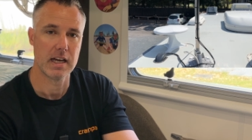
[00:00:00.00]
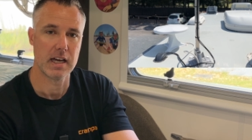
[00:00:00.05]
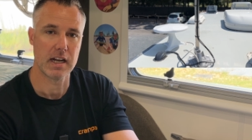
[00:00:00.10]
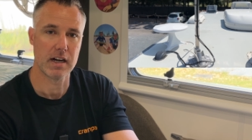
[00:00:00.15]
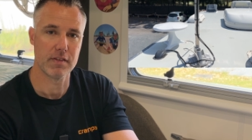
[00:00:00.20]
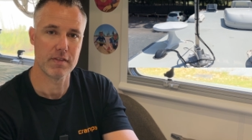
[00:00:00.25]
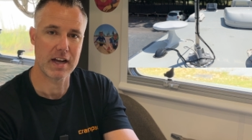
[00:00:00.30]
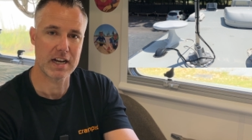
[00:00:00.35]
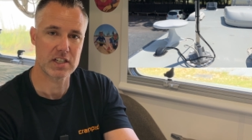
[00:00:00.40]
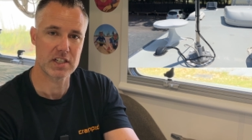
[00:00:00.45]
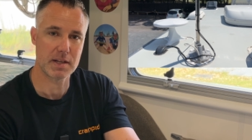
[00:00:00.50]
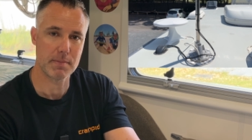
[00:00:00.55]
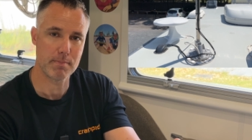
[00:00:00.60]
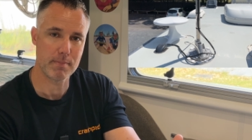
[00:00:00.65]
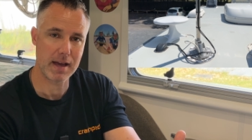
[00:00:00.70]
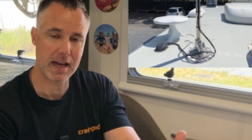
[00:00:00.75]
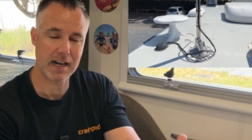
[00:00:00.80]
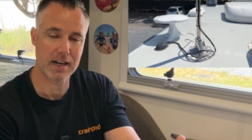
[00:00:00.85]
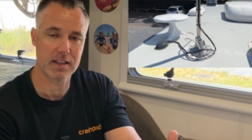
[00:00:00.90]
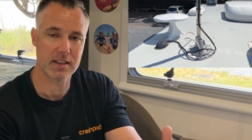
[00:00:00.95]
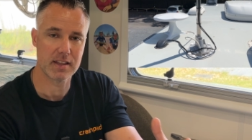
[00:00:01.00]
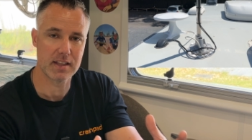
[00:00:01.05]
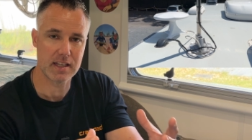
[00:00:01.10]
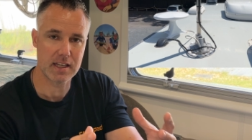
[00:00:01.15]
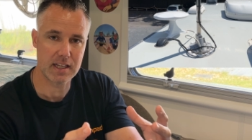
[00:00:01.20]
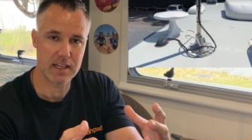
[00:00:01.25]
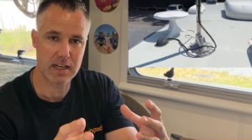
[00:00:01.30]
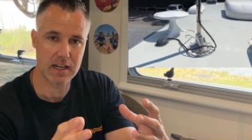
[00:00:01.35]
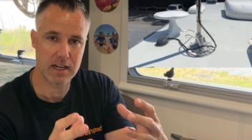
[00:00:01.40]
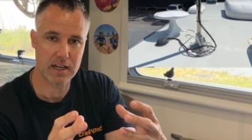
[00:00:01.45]
and I've actually mounted
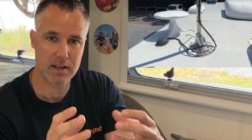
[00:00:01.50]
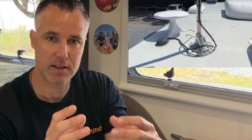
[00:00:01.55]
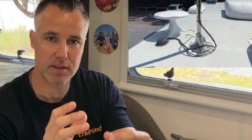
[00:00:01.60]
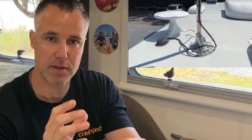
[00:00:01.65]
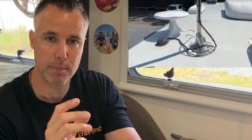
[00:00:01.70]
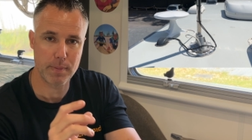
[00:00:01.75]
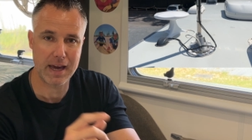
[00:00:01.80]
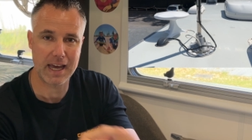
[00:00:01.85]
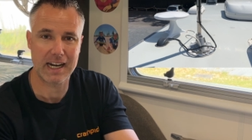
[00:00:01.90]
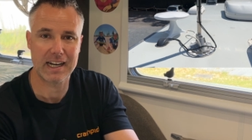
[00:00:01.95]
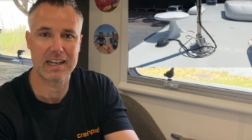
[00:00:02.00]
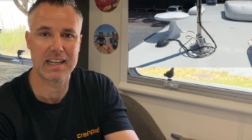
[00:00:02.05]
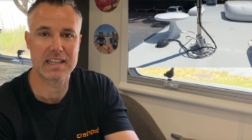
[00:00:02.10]
the panel